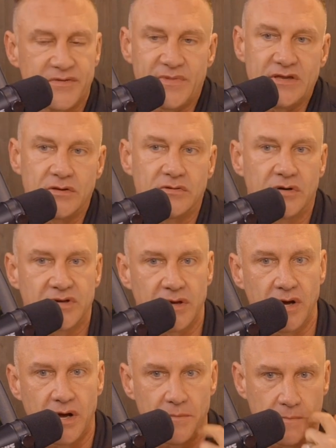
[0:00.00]
I mean, look,
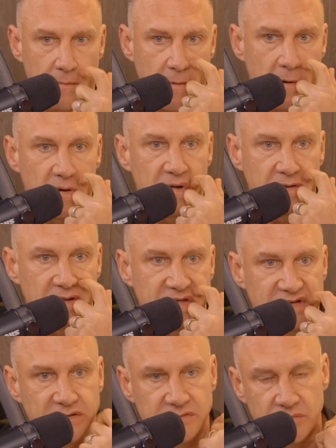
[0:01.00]

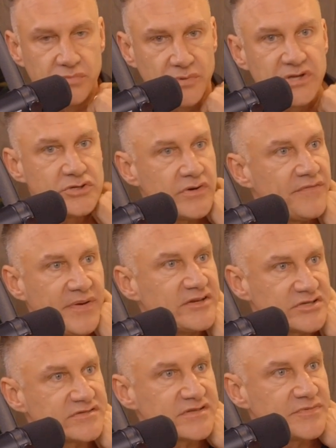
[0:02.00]
we do have
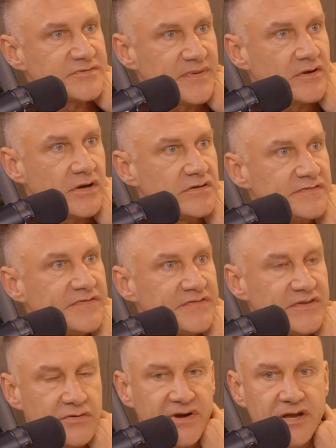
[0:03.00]
patients that spend
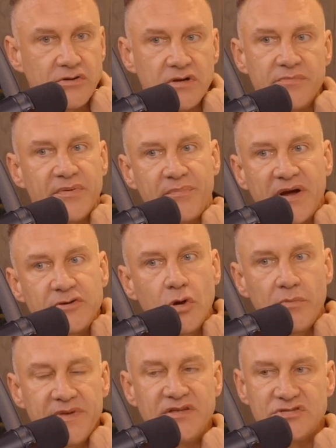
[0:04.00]
150 grand on it, but by
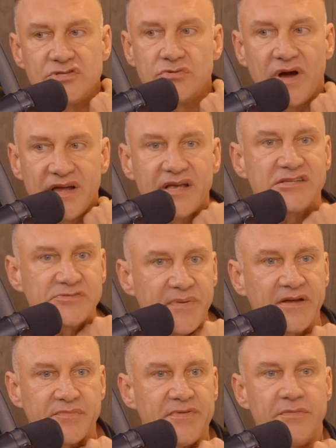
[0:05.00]
no means do I
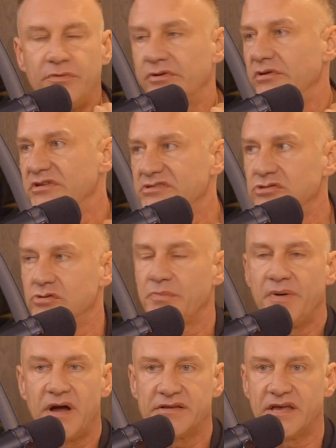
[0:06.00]
expect people to listen to a
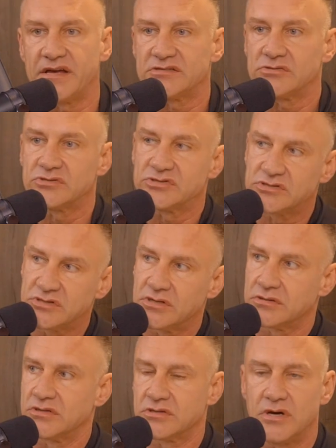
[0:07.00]
podcast or
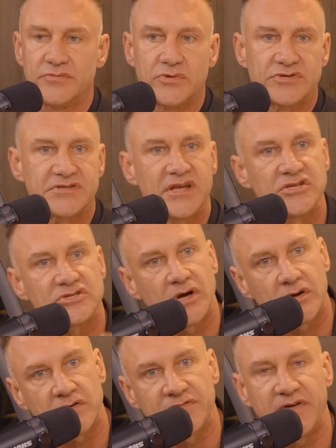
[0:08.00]
come to a stage
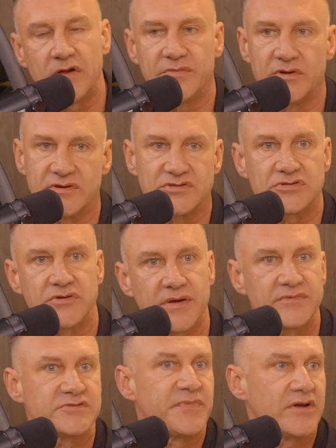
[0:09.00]
talk or follow me on Instagram
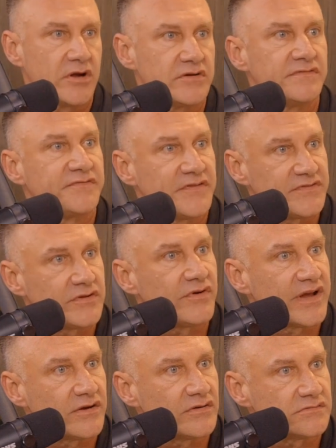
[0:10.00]
and spend 150
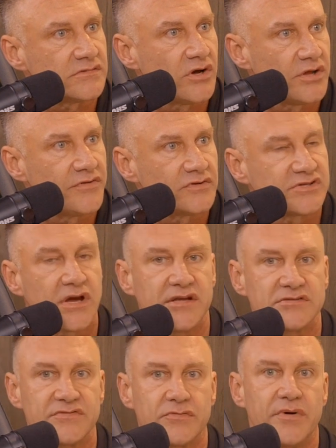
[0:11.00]
grand on those
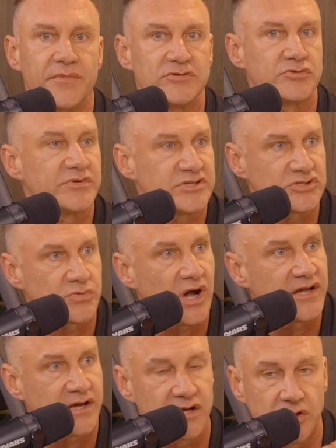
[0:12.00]
kinds of equipment, which is
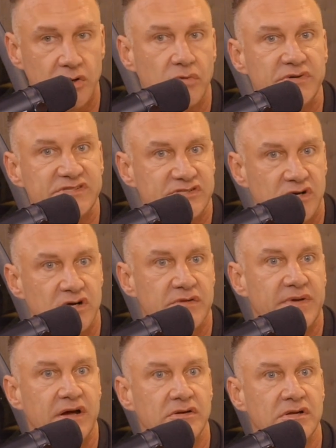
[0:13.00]
why I always talk
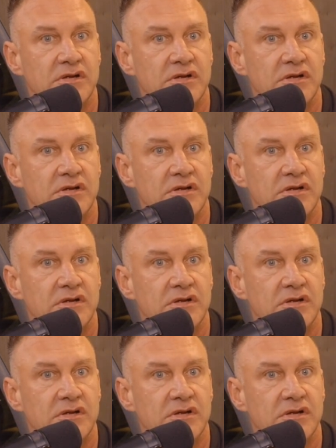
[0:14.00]
about